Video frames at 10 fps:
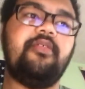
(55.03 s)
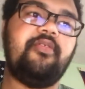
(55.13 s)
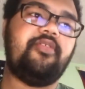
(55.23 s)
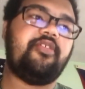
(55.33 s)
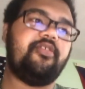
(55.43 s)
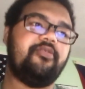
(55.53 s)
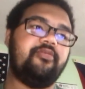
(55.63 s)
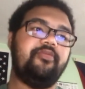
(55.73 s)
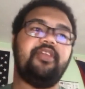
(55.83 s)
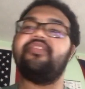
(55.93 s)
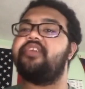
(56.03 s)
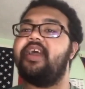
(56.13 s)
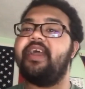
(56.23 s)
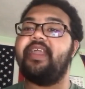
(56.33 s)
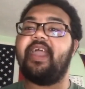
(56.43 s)
So, this
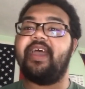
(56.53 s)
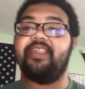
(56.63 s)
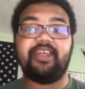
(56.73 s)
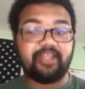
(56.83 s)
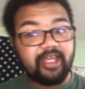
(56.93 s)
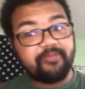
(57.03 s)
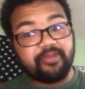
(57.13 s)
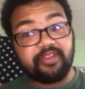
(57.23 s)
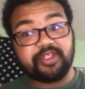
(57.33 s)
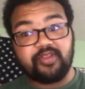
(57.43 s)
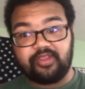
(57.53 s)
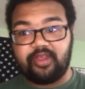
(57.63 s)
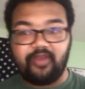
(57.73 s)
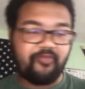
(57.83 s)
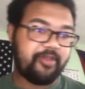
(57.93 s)
guy had a lot of positions in
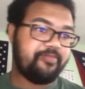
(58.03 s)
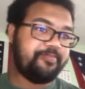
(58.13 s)
government,